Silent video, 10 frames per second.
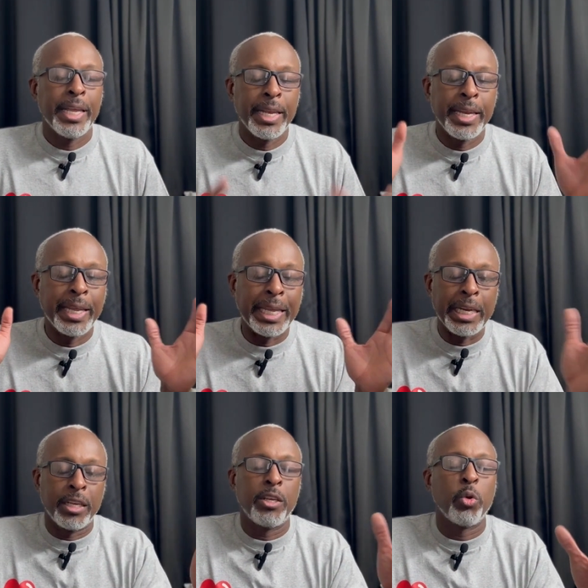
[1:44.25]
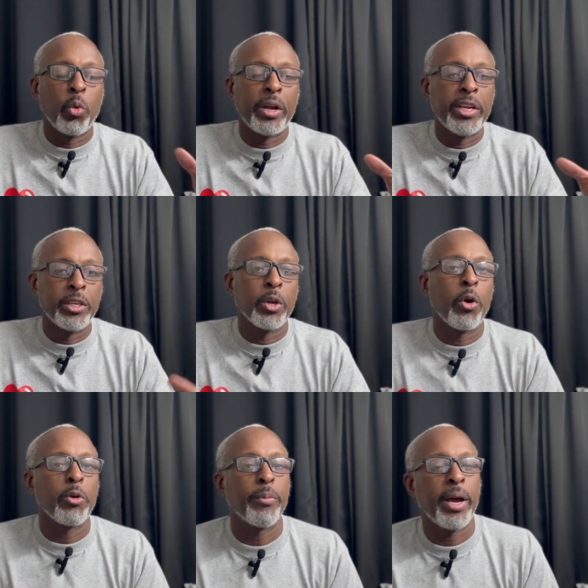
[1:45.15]
and get it to where it needs to go
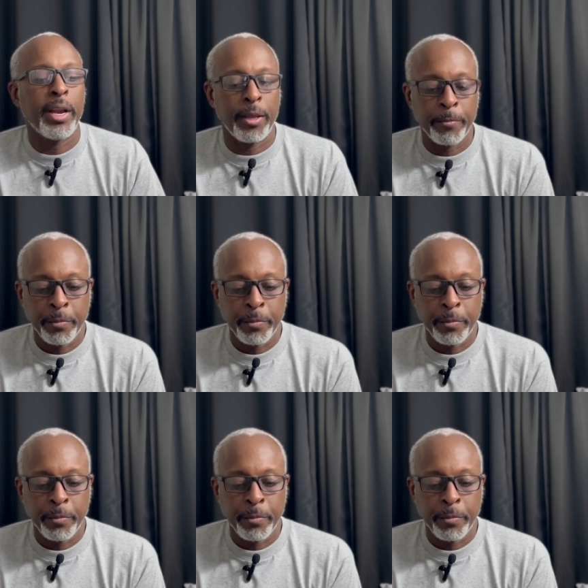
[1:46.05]
in your body.